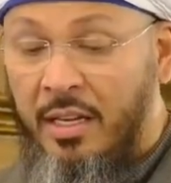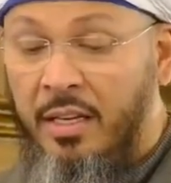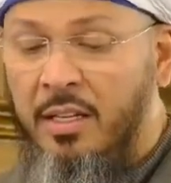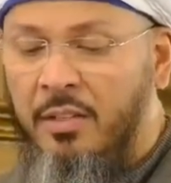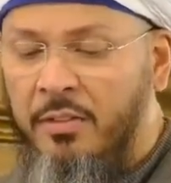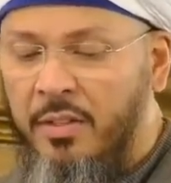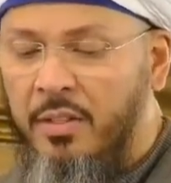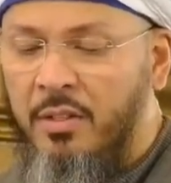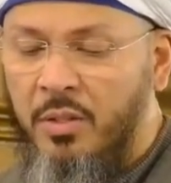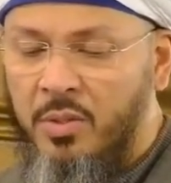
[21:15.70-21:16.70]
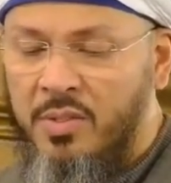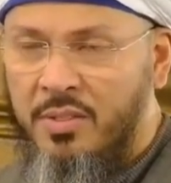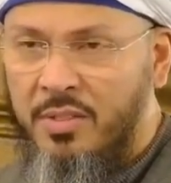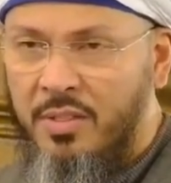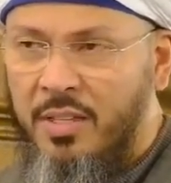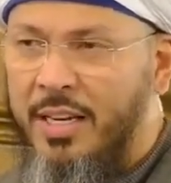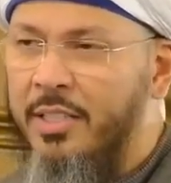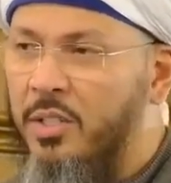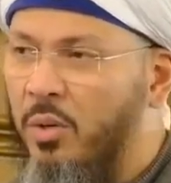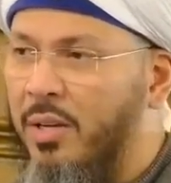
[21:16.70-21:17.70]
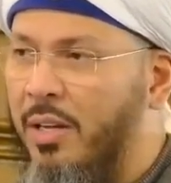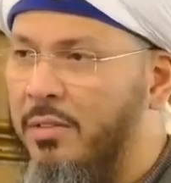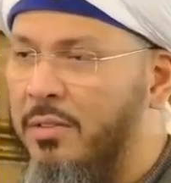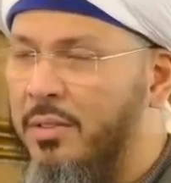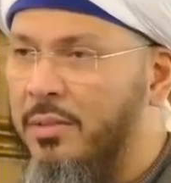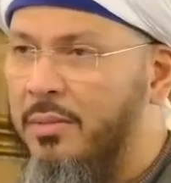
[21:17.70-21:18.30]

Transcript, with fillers: and leave those that I don't love.